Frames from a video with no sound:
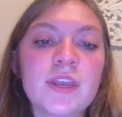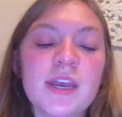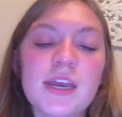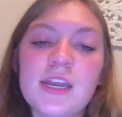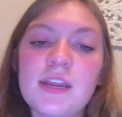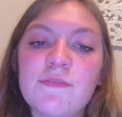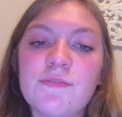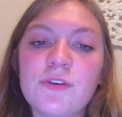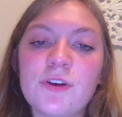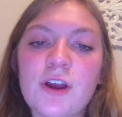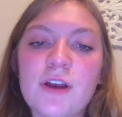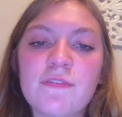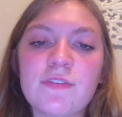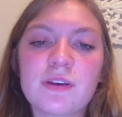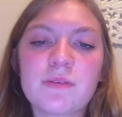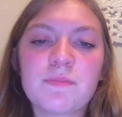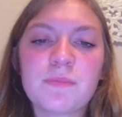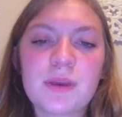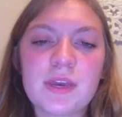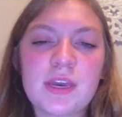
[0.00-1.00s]
In infographic
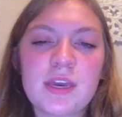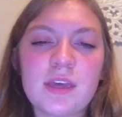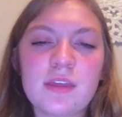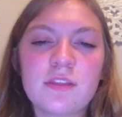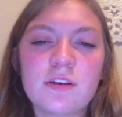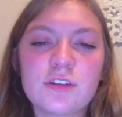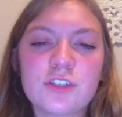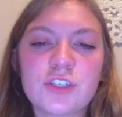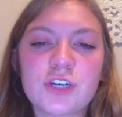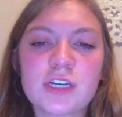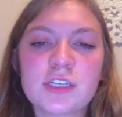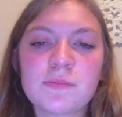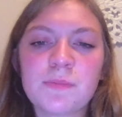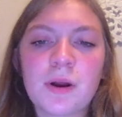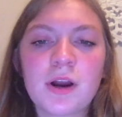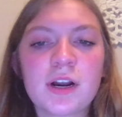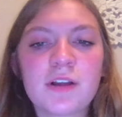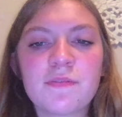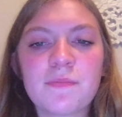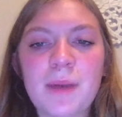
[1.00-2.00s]
B, the stress
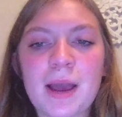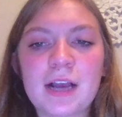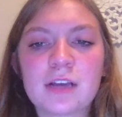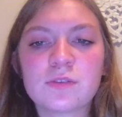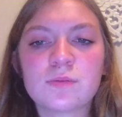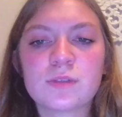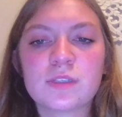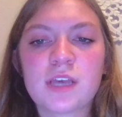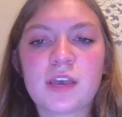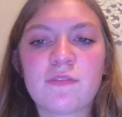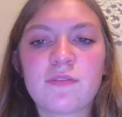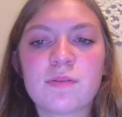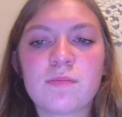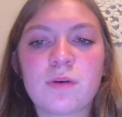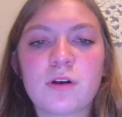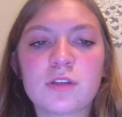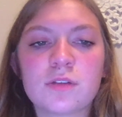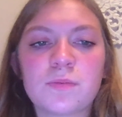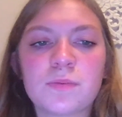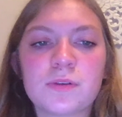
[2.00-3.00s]
part of Max was given
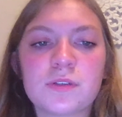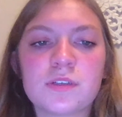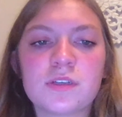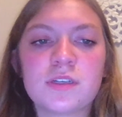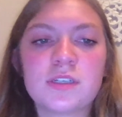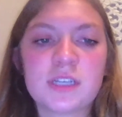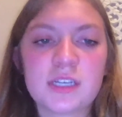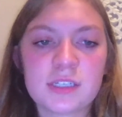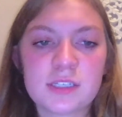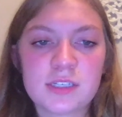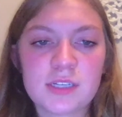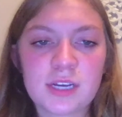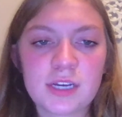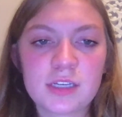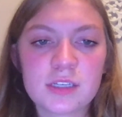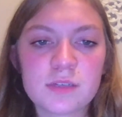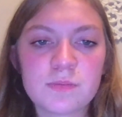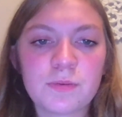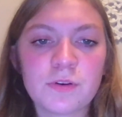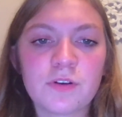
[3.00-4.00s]
multiple
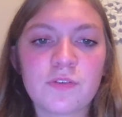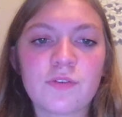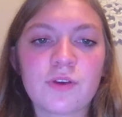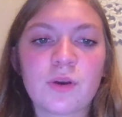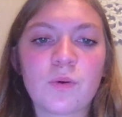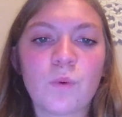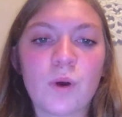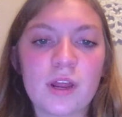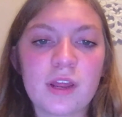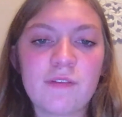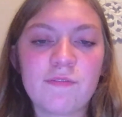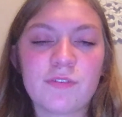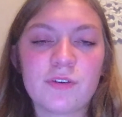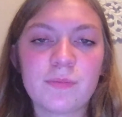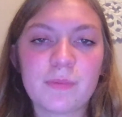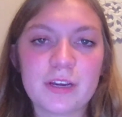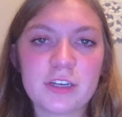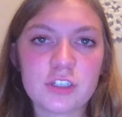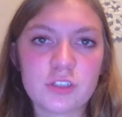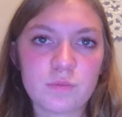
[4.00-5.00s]
statistics proving what
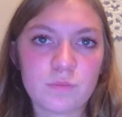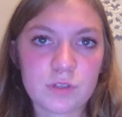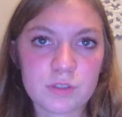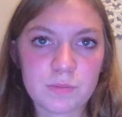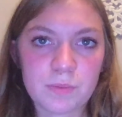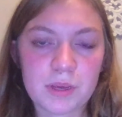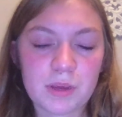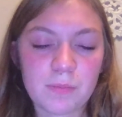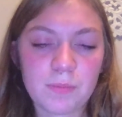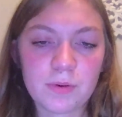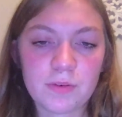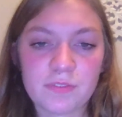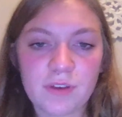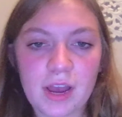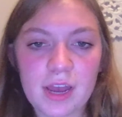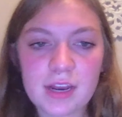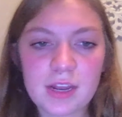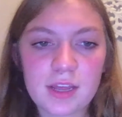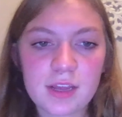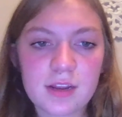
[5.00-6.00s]
information was being
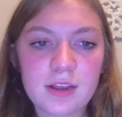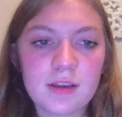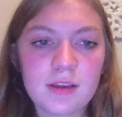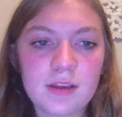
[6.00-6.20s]
provided.